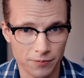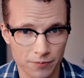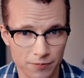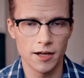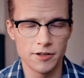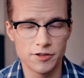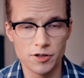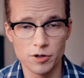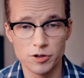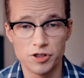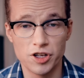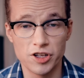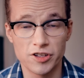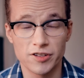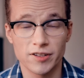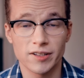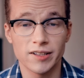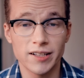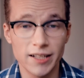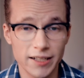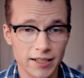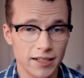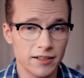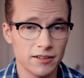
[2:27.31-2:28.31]
And so she's
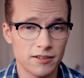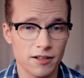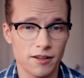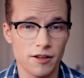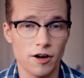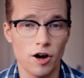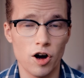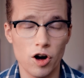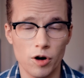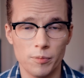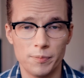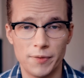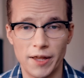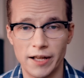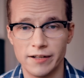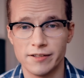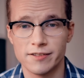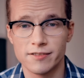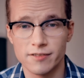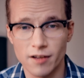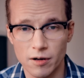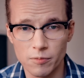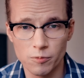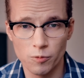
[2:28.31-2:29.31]
clinging to the hope that
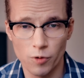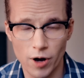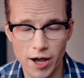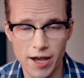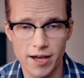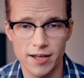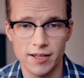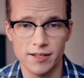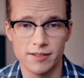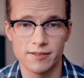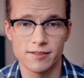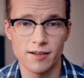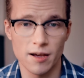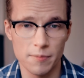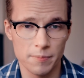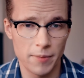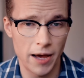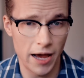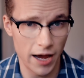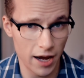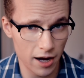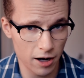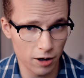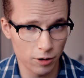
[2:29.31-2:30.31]
some way,
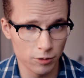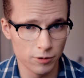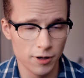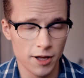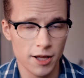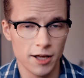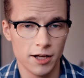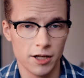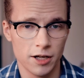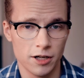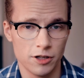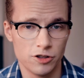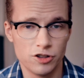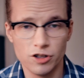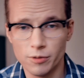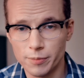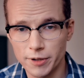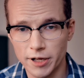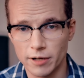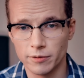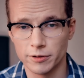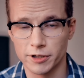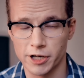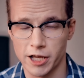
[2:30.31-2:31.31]
somehow, she'll
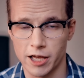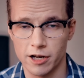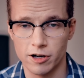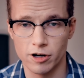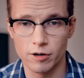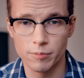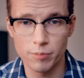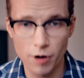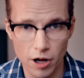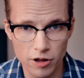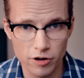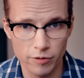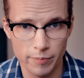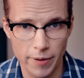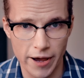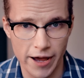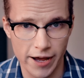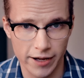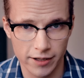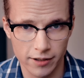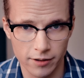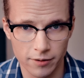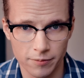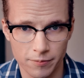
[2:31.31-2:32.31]
be able to get her brother
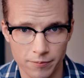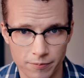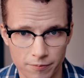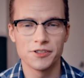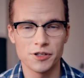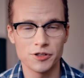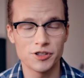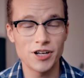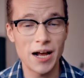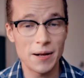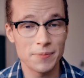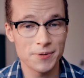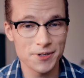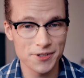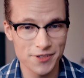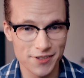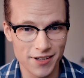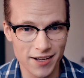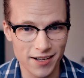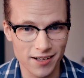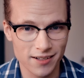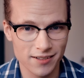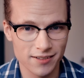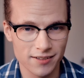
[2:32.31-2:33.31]
back. So chapter
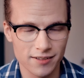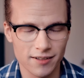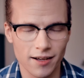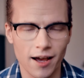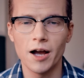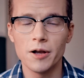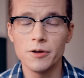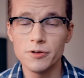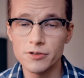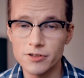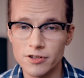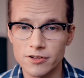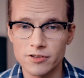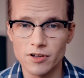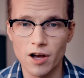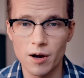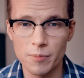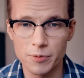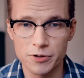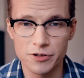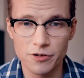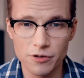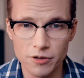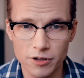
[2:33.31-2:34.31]
6, I use this
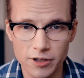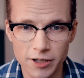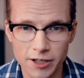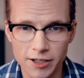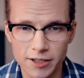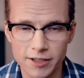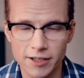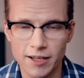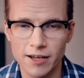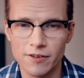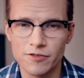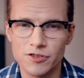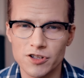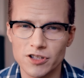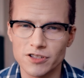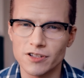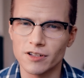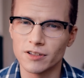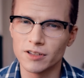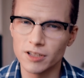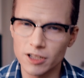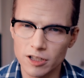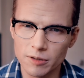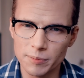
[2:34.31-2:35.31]
opportunity to give just
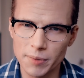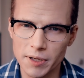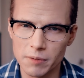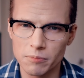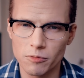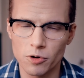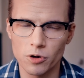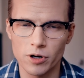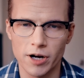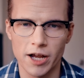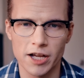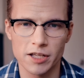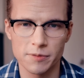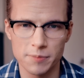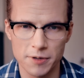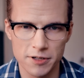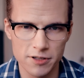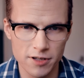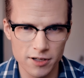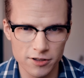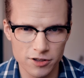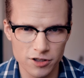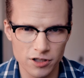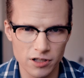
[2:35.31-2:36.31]
a little bit more
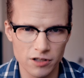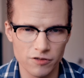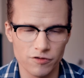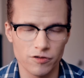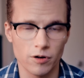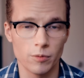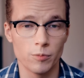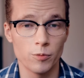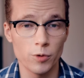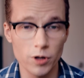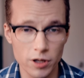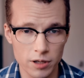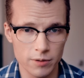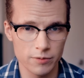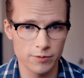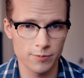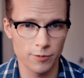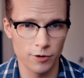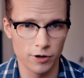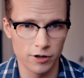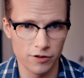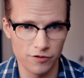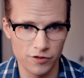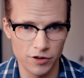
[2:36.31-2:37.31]
exposition from William's
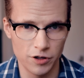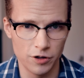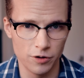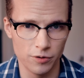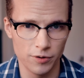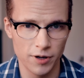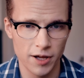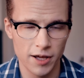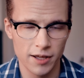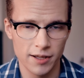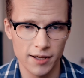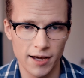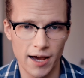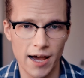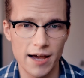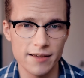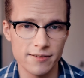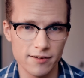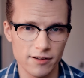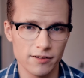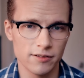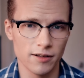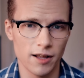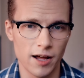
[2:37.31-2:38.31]
point of view
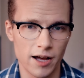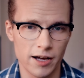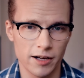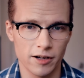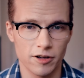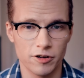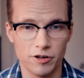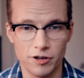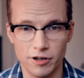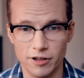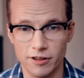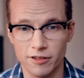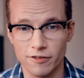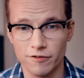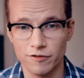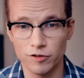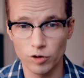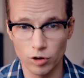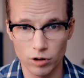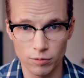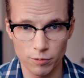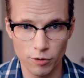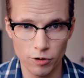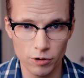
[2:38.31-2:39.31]
as he's lying underneath the
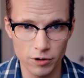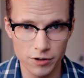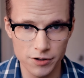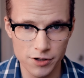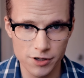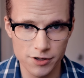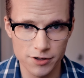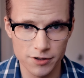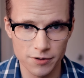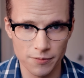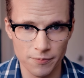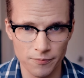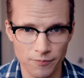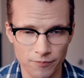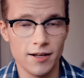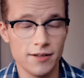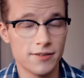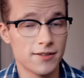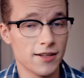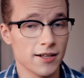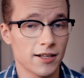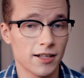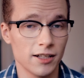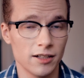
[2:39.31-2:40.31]
floorboards.
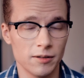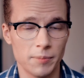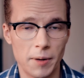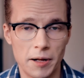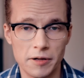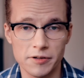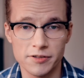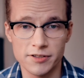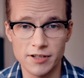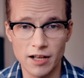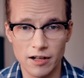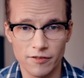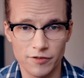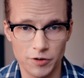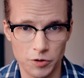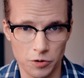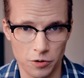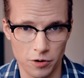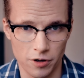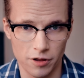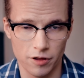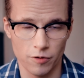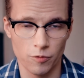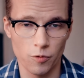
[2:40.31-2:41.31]
He's thinking about
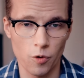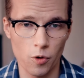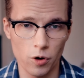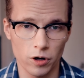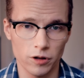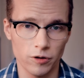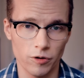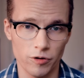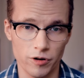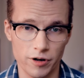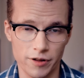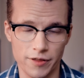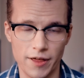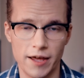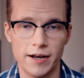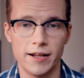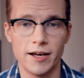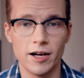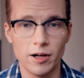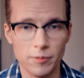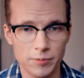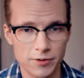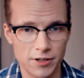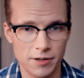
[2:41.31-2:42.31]
Salvador, the warlord that
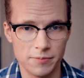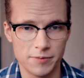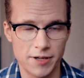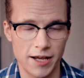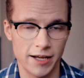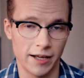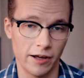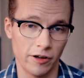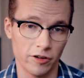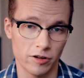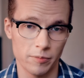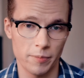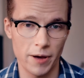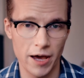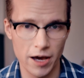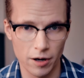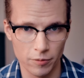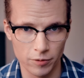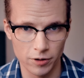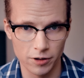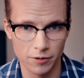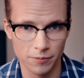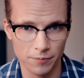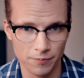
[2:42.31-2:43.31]
helped him take out the
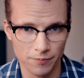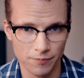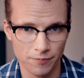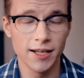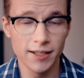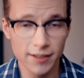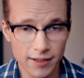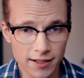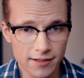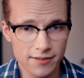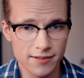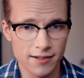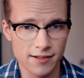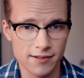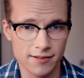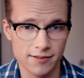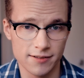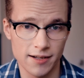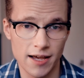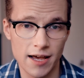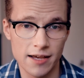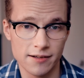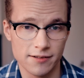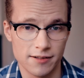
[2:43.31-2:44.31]
power. He
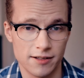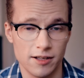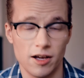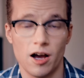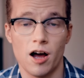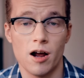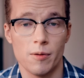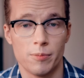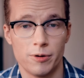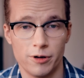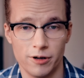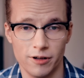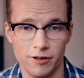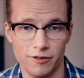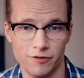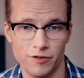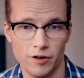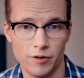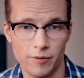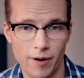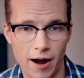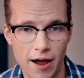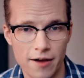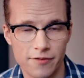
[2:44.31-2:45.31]
listens as the operative
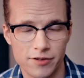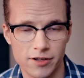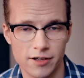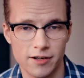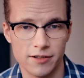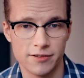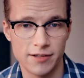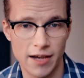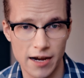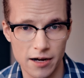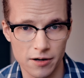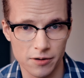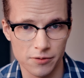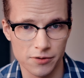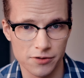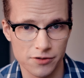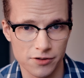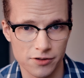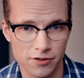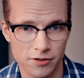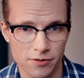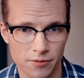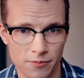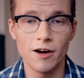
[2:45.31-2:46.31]
arrives in his
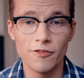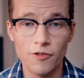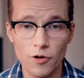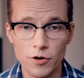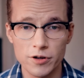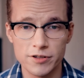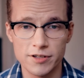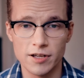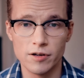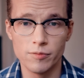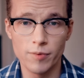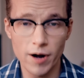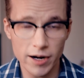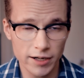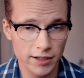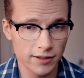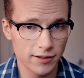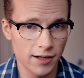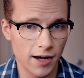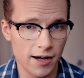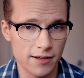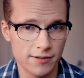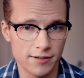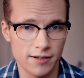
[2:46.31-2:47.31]
house, a voice he
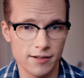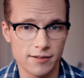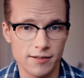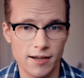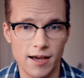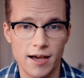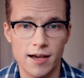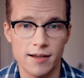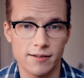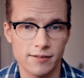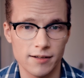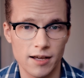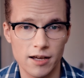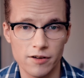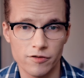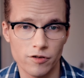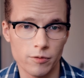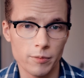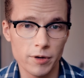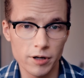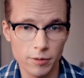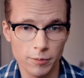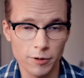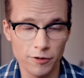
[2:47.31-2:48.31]
recognizes as a
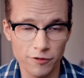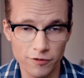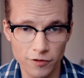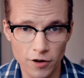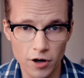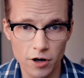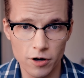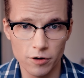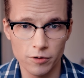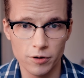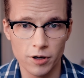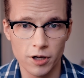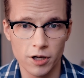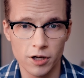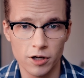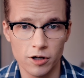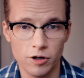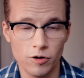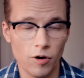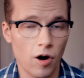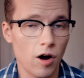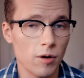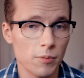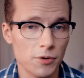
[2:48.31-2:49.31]
formidable foe
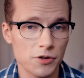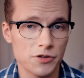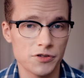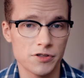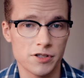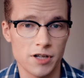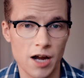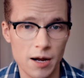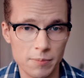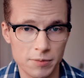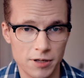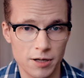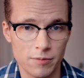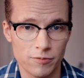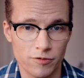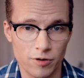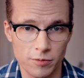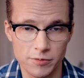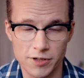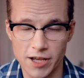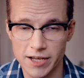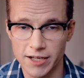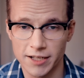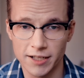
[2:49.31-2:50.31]
who almost stopped him
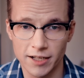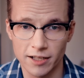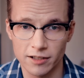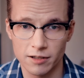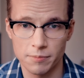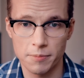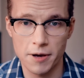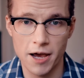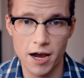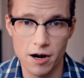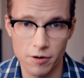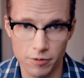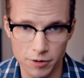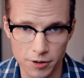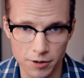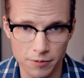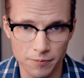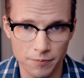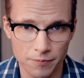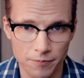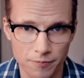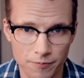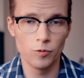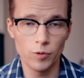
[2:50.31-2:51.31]
from taking out the power.
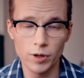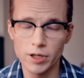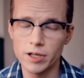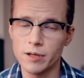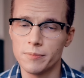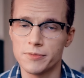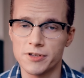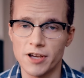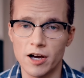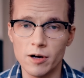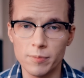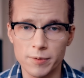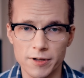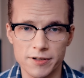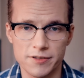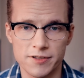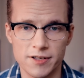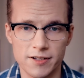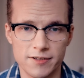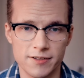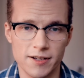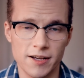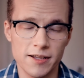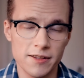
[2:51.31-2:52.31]
William's
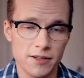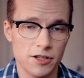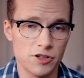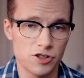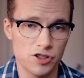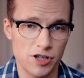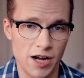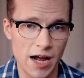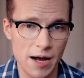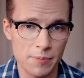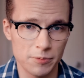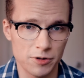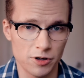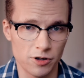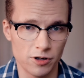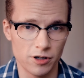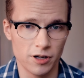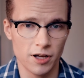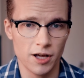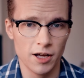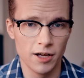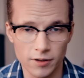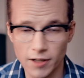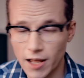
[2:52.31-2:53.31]
helplessness in this
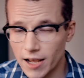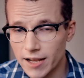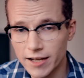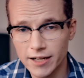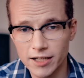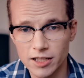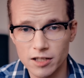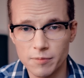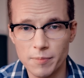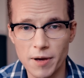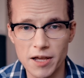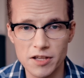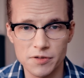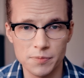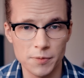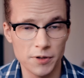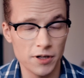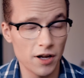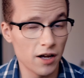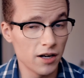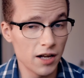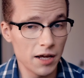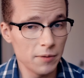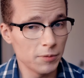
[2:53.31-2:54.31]
chapter, lying in the
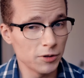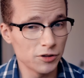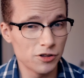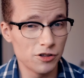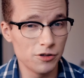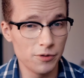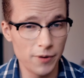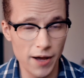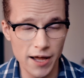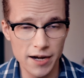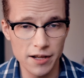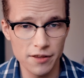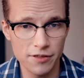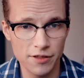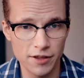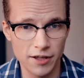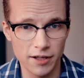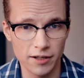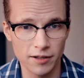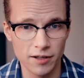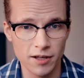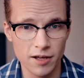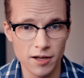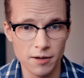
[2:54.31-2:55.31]
basement unable to do
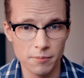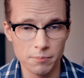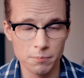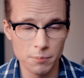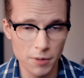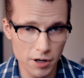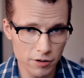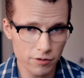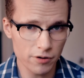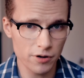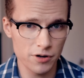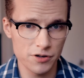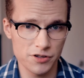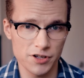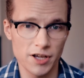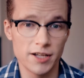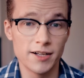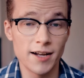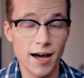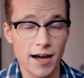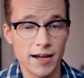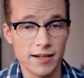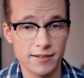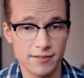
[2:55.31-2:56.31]
anything, mirrors
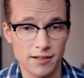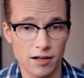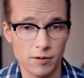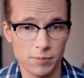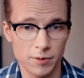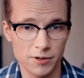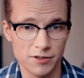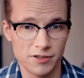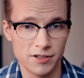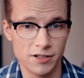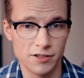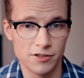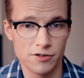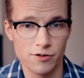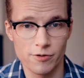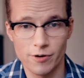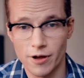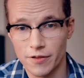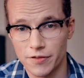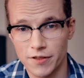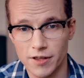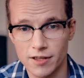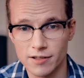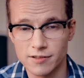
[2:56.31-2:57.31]
Anaya's helplessness
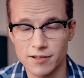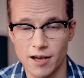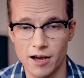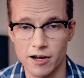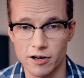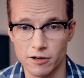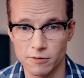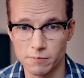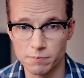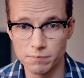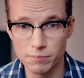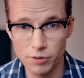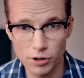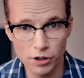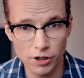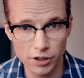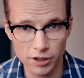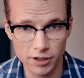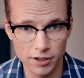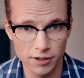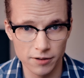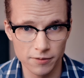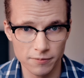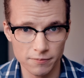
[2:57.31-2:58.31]
throughout the entire
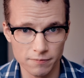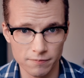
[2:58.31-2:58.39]
book.